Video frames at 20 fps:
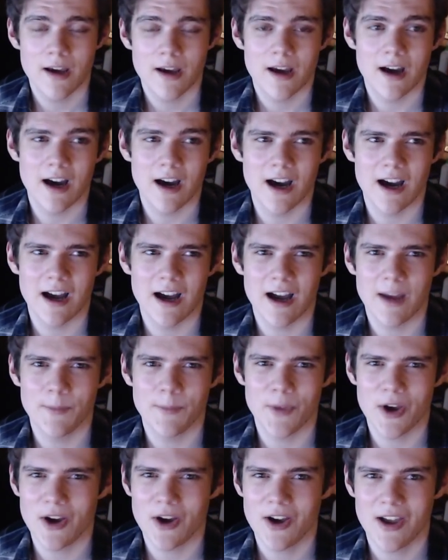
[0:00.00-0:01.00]
I'm
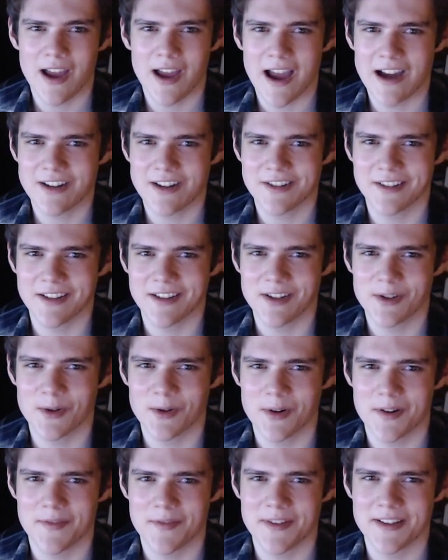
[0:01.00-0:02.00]
not actually
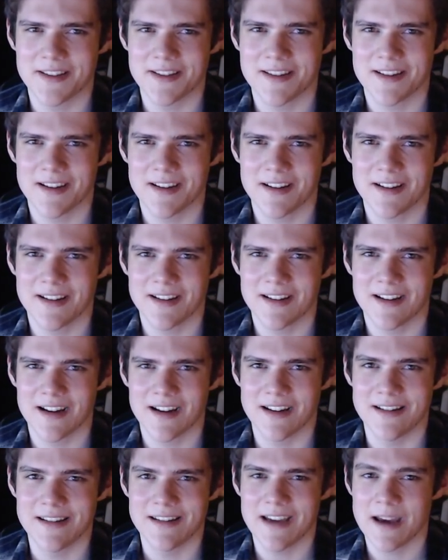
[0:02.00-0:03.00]
sure if it's a
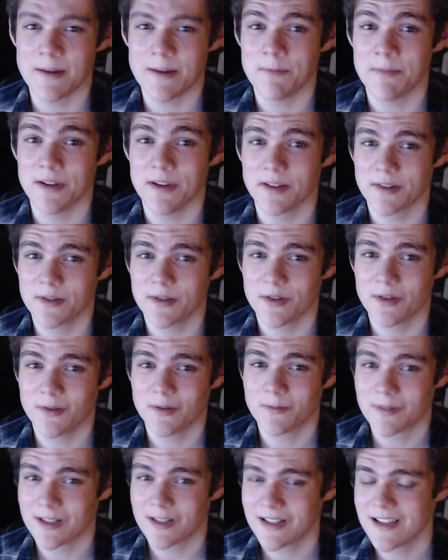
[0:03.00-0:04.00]
dead pixel
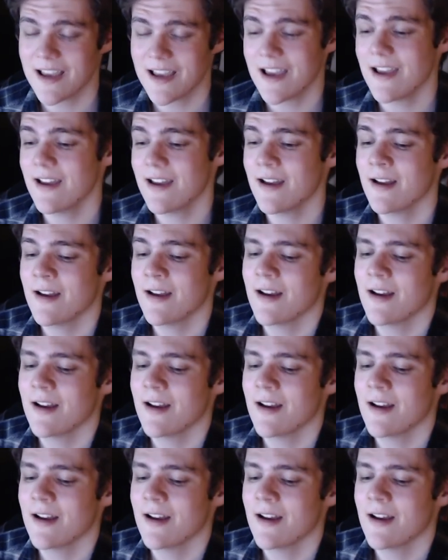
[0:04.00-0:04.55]
per se,